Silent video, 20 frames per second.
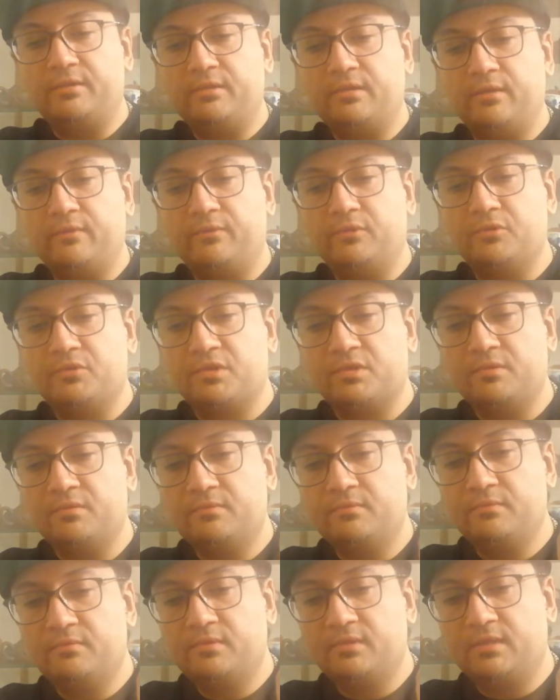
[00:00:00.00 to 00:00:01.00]
infusion.
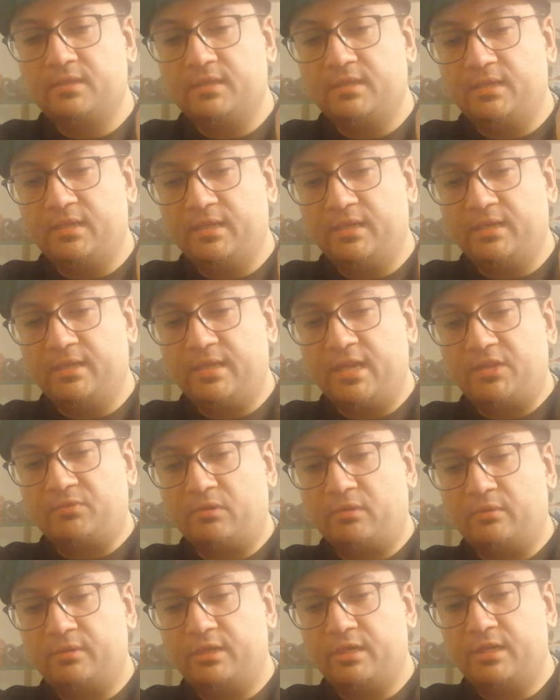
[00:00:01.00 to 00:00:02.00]
And that's
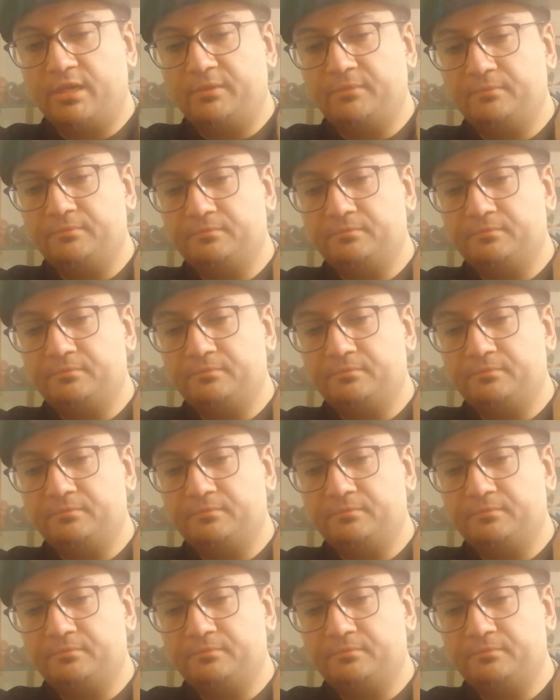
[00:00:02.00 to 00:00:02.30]
where we're at.